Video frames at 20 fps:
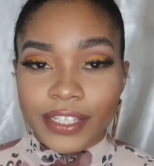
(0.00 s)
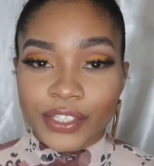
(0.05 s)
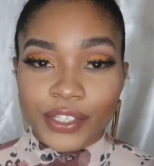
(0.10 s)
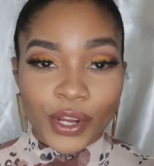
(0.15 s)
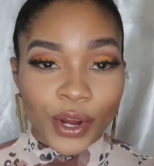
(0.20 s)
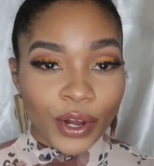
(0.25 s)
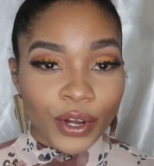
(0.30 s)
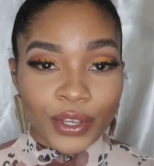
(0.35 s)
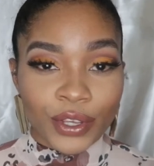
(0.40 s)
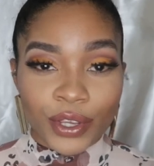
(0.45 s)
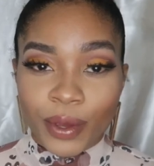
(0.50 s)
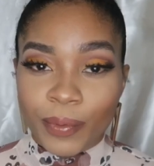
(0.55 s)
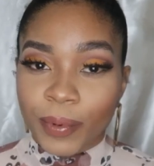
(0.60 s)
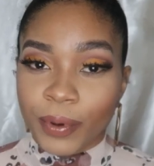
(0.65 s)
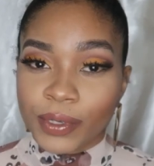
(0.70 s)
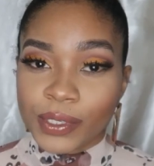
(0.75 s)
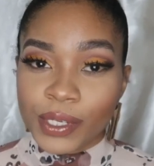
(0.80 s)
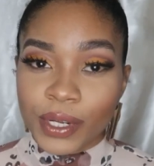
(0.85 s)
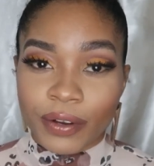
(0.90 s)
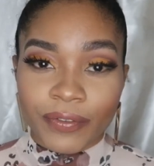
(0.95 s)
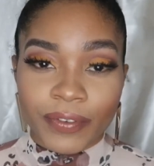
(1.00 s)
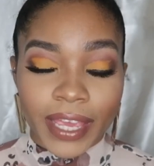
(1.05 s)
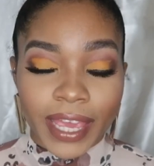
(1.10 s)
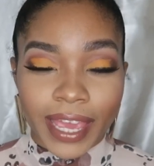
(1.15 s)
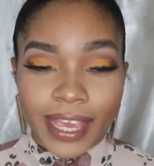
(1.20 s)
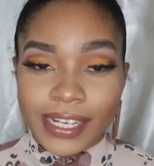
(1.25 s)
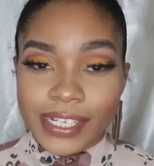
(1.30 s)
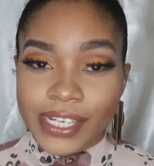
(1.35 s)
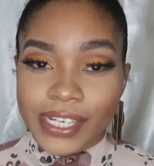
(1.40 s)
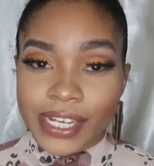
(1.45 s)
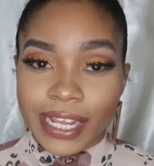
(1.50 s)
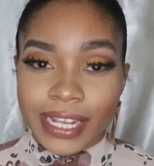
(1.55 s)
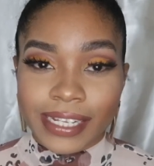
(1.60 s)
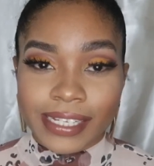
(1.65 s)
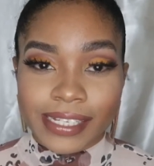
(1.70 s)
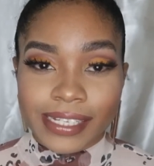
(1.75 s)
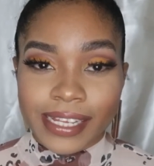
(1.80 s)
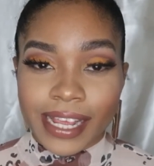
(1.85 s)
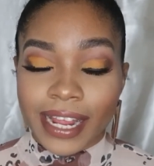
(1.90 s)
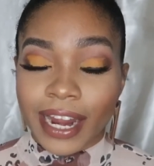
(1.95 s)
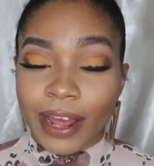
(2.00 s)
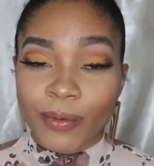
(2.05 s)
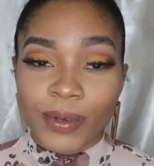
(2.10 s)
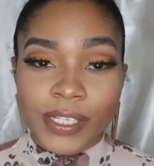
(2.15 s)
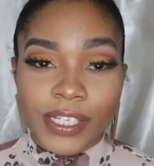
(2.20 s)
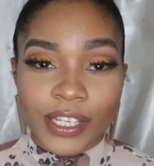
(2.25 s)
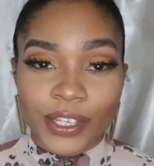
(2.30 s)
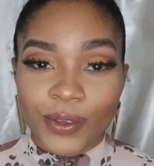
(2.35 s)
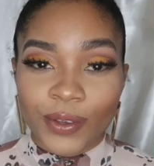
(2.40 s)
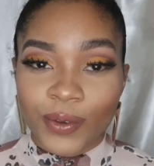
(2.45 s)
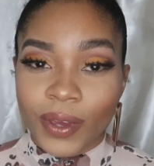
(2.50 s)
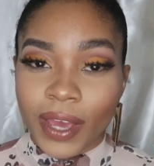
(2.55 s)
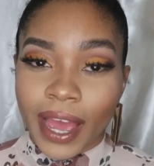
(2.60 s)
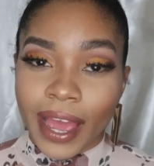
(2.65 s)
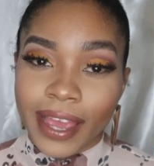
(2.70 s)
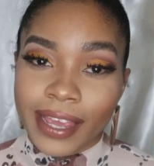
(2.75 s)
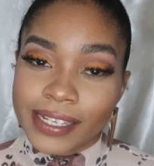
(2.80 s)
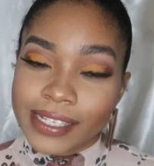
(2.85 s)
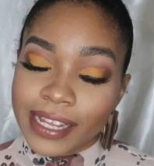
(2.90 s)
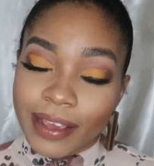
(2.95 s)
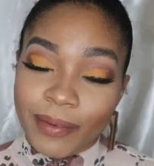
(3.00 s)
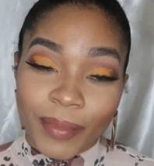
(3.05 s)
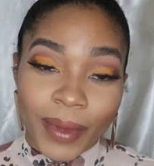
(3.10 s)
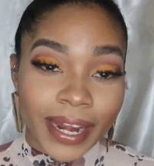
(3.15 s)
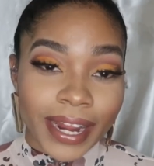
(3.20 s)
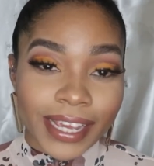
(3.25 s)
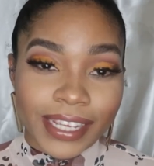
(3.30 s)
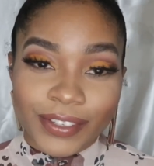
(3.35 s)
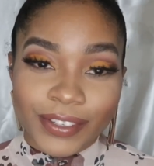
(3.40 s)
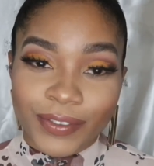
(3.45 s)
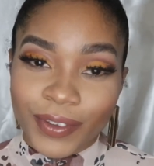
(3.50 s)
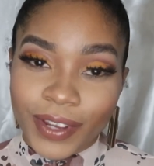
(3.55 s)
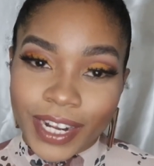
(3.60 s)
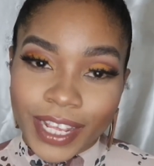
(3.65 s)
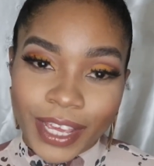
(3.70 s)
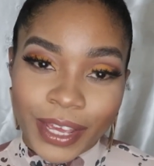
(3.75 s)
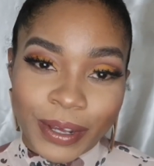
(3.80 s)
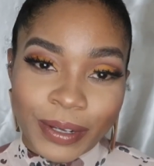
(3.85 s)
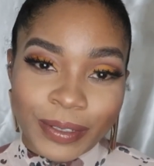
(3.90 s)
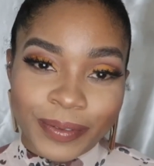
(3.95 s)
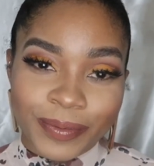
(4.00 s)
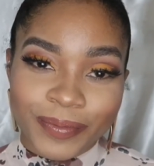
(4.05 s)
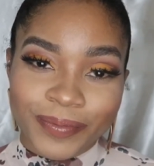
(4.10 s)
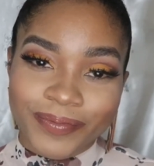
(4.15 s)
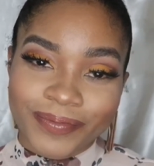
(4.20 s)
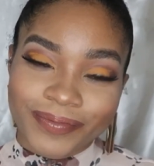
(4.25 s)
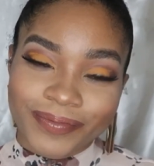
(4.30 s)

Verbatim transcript: turn on your post notifications, and I will see you guys in my next video.